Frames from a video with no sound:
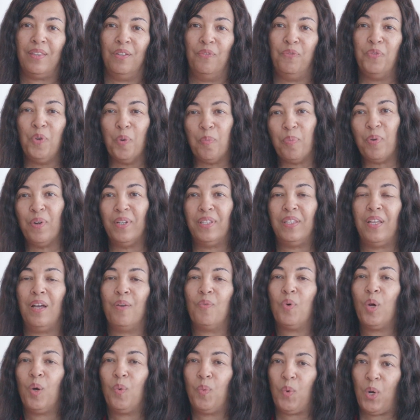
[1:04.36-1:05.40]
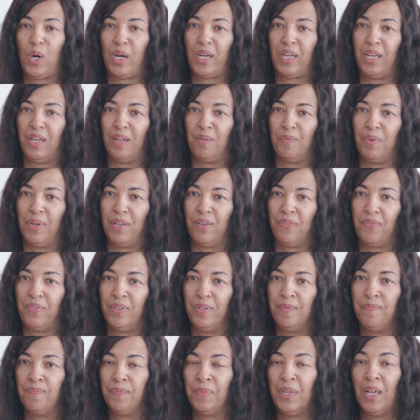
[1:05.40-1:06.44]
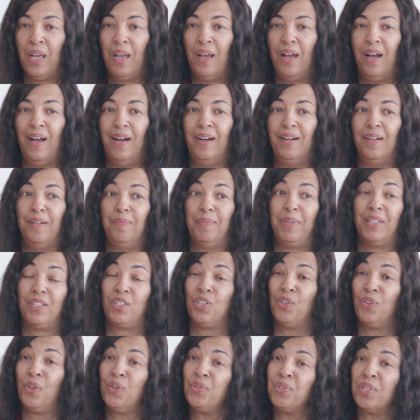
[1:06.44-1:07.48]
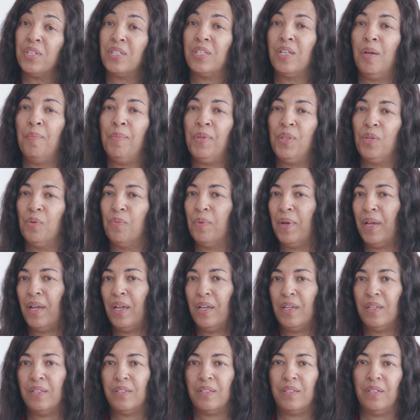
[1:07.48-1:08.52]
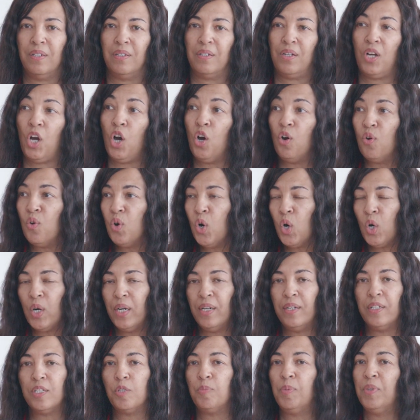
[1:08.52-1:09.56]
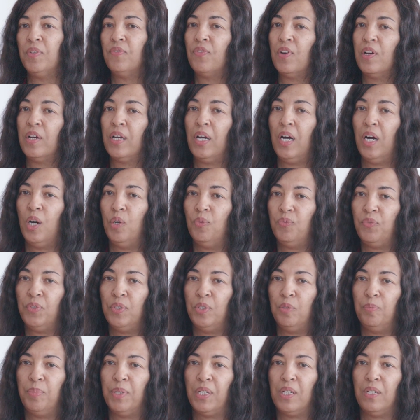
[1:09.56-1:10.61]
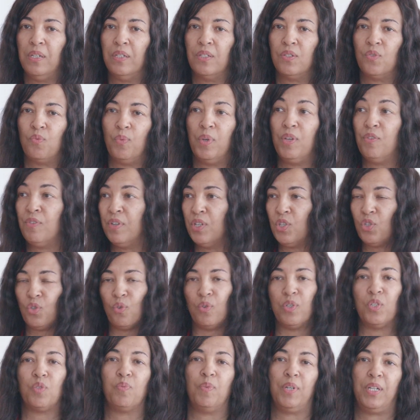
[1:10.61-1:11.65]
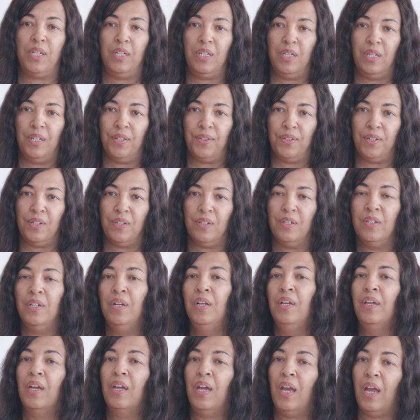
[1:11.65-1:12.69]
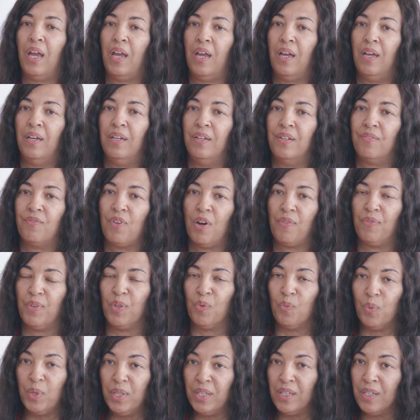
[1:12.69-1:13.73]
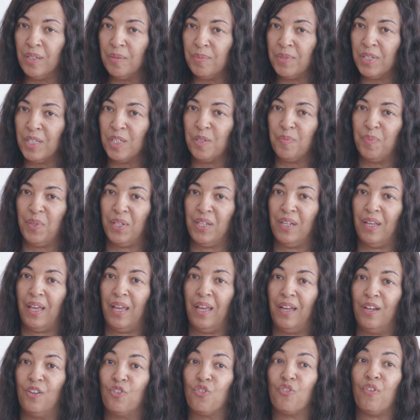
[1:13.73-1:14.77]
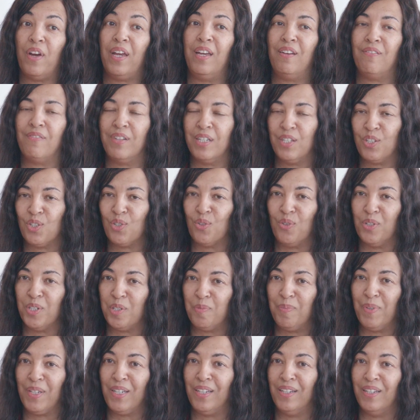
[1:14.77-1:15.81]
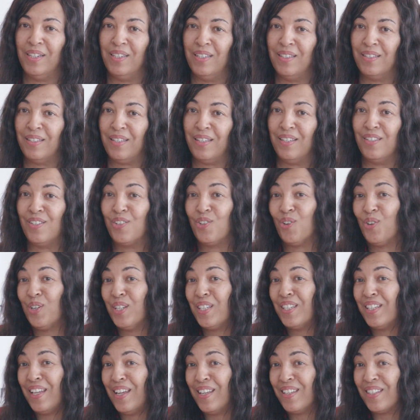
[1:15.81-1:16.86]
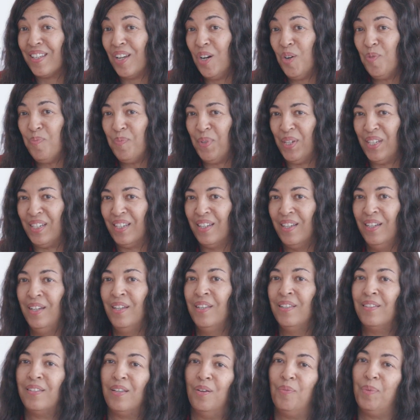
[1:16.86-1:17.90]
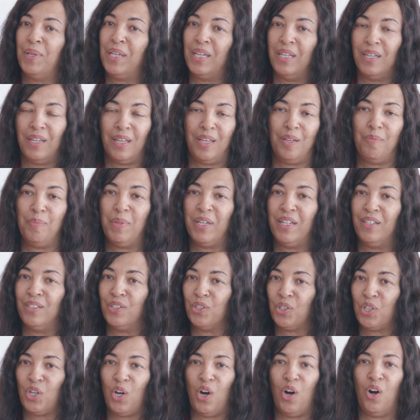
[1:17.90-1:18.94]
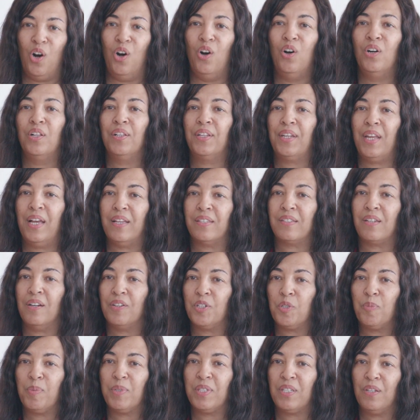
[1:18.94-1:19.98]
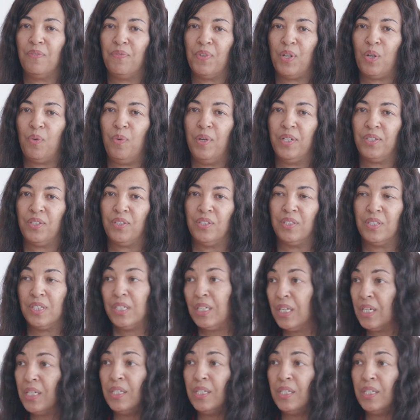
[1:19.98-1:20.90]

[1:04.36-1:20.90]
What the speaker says: the footprint that we're working with. And so those are some of the ways. The cohort has been very helpful because we resource one another, and Reverend Williams has been a great resource because his door stays open so we can email or call and ask our specific questions, and he